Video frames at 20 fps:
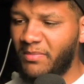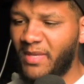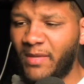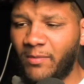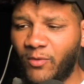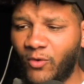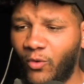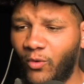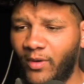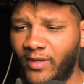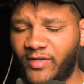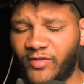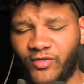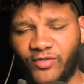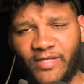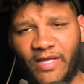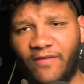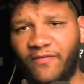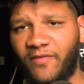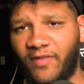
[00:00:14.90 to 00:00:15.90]
Meme coins
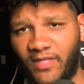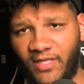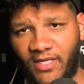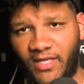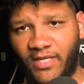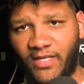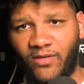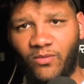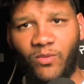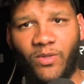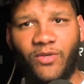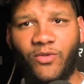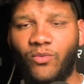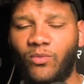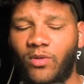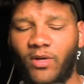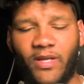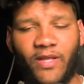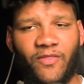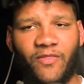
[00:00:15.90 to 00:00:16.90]
are definitely in. When
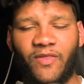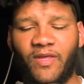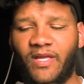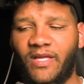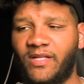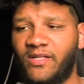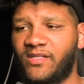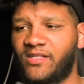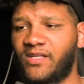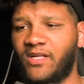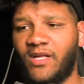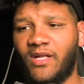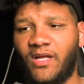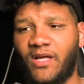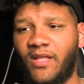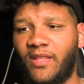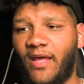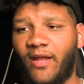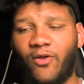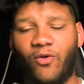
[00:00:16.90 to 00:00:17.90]
you look at things
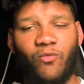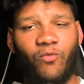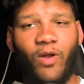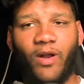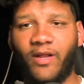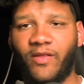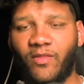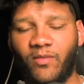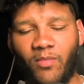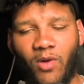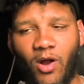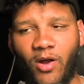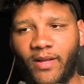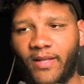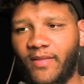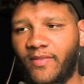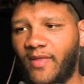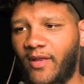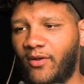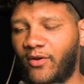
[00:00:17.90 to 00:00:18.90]
that are running the
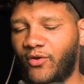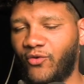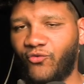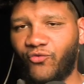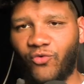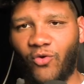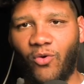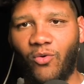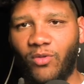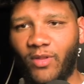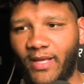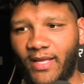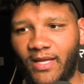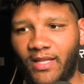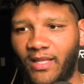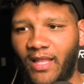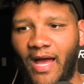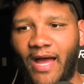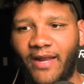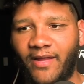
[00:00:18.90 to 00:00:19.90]
market, that are controlling
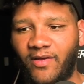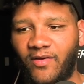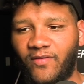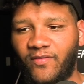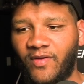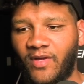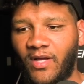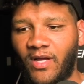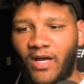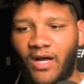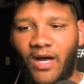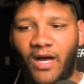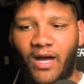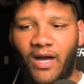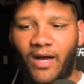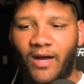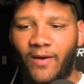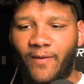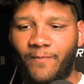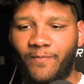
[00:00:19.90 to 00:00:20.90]
a lot of
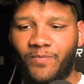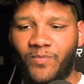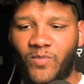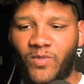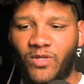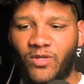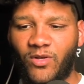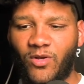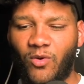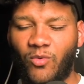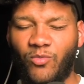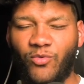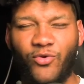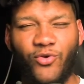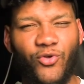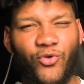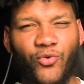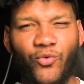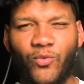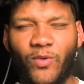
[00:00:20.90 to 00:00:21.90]

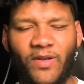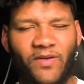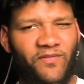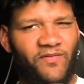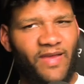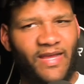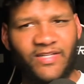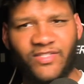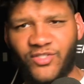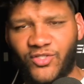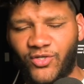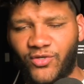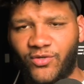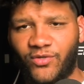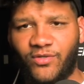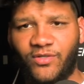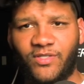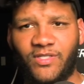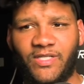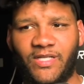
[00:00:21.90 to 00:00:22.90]
new
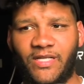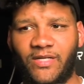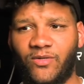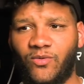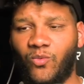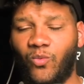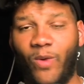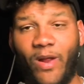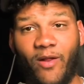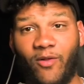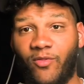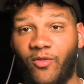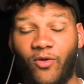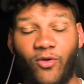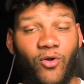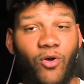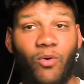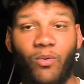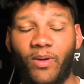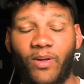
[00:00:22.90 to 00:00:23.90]
investors and where
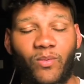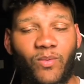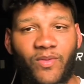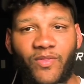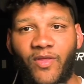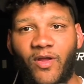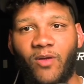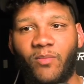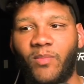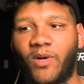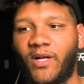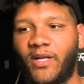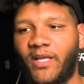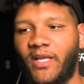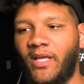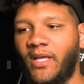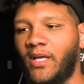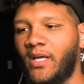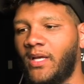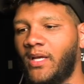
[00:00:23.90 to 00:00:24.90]
they're going with their
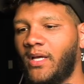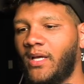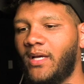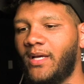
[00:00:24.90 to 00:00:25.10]
money,